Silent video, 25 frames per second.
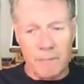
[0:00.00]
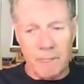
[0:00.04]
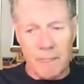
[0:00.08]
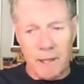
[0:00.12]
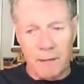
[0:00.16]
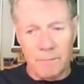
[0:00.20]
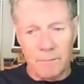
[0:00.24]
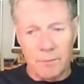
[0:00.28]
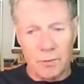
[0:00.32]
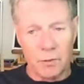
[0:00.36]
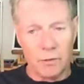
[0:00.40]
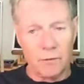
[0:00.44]

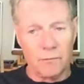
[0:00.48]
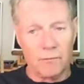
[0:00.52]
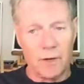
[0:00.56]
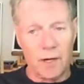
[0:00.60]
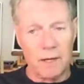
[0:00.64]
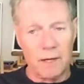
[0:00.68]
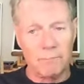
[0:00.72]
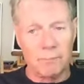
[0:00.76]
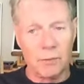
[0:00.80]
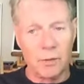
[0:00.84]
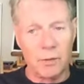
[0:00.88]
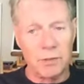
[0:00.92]

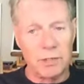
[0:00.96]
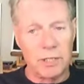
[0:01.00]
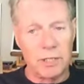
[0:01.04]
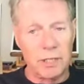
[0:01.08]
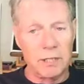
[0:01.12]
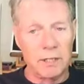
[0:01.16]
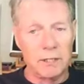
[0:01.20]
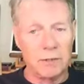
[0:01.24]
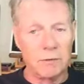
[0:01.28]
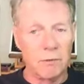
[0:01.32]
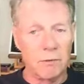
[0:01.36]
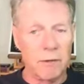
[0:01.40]
purified
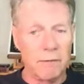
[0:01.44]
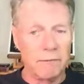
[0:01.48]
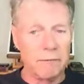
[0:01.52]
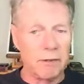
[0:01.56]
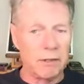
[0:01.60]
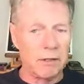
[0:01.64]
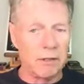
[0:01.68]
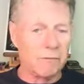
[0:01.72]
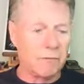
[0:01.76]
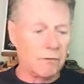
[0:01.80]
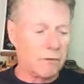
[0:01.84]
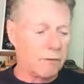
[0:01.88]
protein
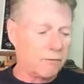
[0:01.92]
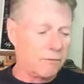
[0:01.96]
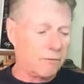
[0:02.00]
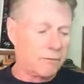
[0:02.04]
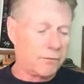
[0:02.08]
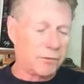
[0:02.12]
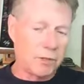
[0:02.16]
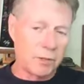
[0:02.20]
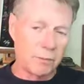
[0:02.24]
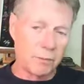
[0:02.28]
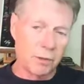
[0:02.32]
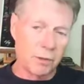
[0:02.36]
derivative of
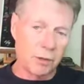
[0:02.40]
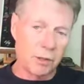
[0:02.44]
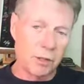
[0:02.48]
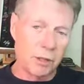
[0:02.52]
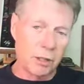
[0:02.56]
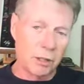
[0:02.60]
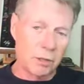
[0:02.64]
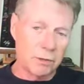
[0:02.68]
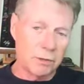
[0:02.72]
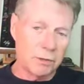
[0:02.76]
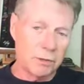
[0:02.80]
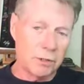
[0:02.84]

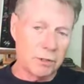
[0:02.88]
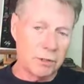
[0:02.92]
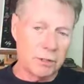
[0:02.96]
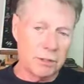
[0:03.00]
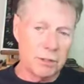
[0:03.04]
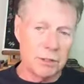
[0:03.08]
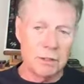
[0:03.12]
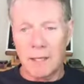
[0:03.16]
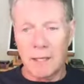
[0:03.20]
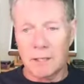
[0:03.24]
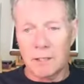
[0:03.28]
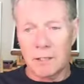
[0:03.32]

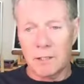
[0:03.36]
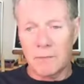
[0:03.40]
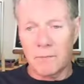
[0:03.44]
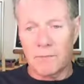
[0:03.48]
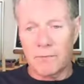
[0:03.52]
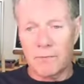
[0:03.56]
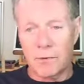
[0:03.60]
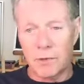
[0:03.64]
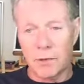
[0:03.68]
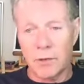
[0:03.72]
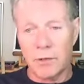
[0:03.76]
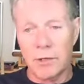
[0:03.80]
tuberculosis,
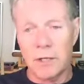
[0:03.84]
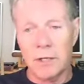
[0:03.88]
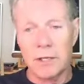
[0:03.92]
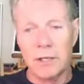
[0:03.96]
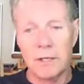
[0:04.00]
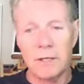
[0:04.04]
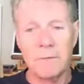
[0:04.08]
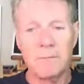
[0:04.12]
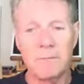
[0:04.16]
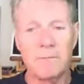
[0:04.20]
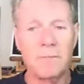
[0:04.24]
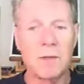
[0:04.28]

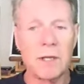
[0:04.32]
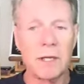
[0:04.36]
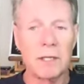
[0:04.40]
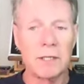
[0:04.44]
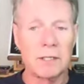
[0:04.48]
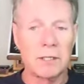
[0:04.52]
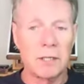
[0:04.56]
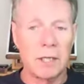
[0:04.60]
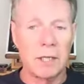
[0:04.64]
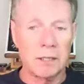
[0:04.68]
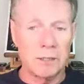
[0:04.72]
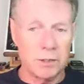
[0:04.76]
diphtheria,
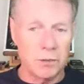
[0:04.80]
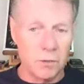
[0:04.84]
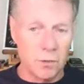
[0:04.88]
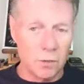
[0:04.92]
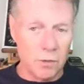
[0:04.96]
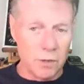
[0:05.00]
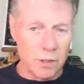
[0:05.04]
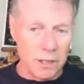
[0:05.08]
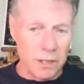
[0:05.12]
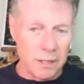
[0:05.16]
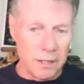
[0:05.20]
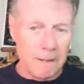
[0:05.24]

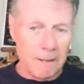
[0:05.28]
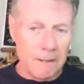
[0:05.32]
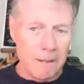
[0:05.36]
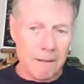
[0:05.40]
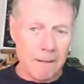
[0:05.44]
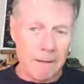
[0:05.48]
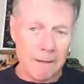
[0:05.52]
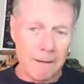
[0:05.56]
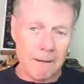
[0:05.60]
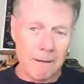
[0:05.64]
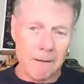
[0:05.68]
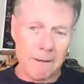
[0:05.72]
toxoid,
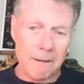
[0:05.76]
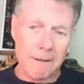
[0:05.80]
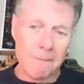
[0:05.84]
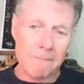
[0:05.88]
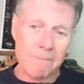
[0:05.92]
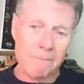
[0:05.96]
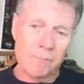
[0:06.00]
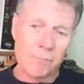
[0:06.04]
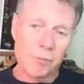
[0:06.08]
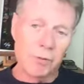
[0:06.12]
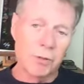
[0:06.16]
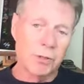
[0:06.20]

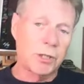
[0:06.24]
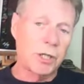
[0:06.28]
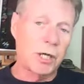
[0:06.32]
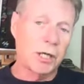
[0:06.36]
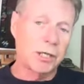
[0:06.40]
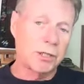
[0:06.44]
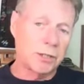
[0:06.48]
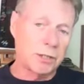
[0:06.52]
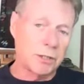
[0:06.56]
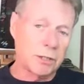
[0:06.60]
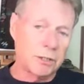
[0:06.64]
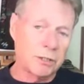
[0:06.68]

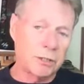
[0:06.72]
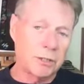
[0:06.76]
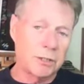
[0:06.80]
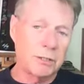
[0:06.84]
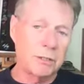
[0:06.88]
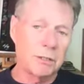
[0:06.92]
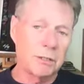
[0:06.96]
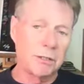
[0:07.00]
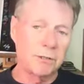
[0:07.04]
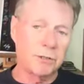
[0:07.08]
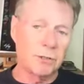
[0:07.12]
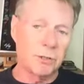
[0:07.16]

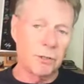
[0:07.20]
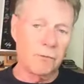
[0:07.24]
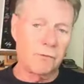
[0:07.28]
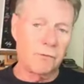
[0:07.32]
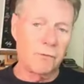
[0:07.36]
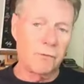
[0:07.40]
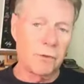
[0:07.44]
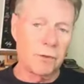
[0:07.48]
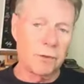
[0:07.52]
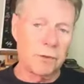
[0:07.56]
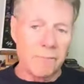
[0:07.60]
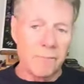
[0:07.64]
pertussis, and so
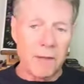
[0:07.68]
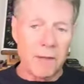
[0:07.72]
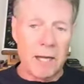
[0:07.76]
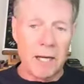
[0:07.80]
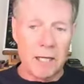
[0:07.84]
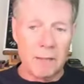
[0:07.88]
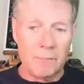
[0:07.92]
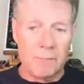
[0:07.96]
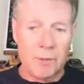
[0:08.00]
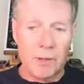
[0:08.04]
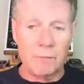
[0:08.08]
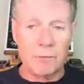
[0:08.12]
forth. And
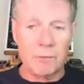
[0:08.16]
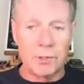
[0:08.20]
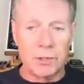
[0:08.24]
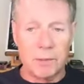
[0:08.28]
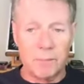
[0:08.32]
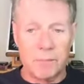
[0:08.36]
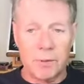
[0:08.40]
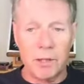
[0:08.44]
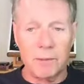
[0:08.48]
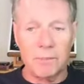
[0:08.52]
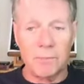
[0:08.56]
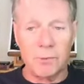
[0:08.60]
he published a
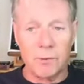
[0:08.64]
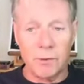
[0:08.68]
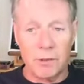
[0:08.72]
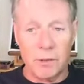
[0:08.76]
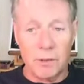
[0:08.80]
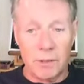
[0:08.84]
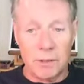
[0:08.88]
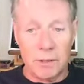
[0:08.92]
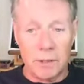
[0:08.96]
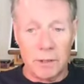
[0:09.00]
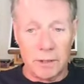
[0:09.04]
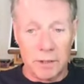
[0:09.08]
paper
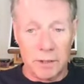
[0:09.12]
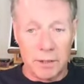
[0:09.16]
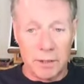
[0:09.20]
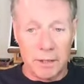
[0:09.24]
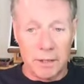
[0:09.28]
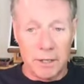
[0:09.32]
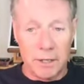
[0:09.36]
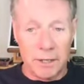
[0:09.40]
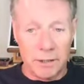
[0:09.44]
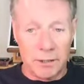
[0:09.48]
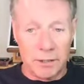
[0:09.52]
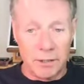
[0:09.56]
in
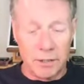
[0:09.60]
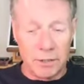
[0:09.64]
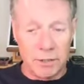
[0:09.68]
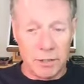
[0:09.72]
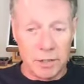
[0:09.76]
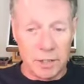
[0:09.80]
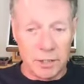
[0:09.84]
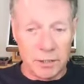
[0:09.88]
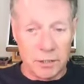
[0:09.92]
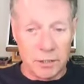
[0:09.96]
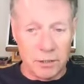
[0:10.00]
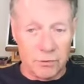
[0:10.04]

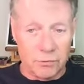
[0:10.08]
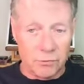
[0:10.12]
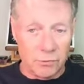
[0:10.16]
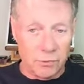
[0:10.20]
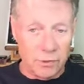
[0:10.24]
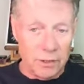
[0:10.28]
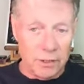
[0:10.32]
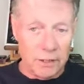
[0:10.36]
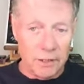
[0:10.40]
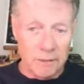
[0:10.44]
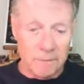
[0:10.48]
1963